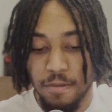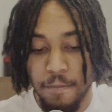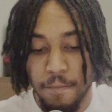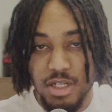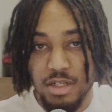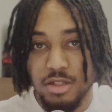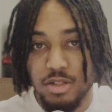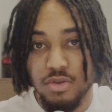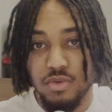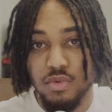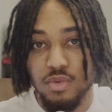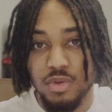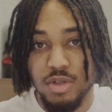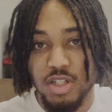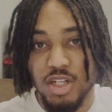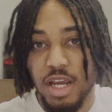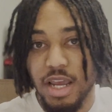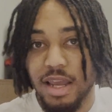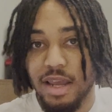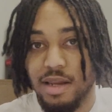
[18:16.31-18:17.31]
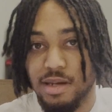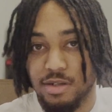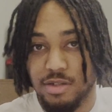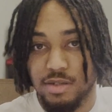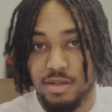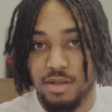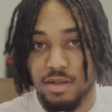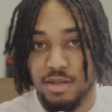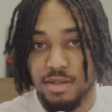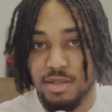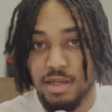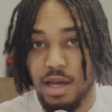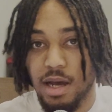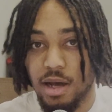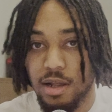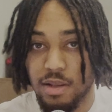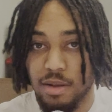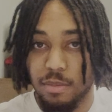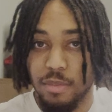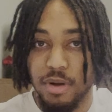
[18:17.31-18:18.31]
just to change the
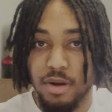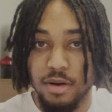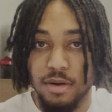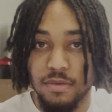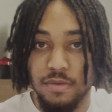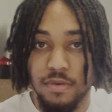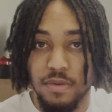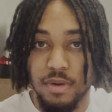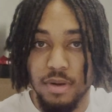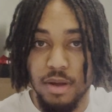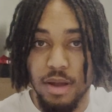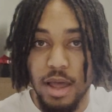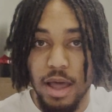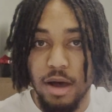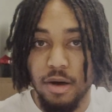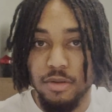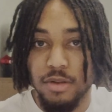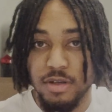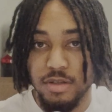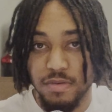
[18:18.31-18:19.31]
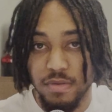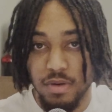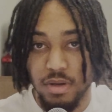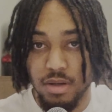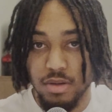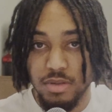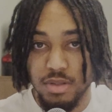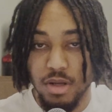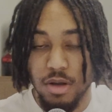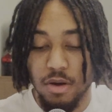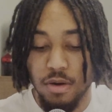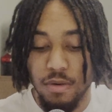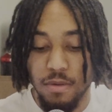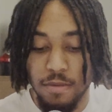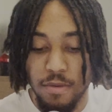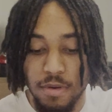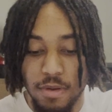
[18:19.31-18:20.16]
style a bit of how these videos go.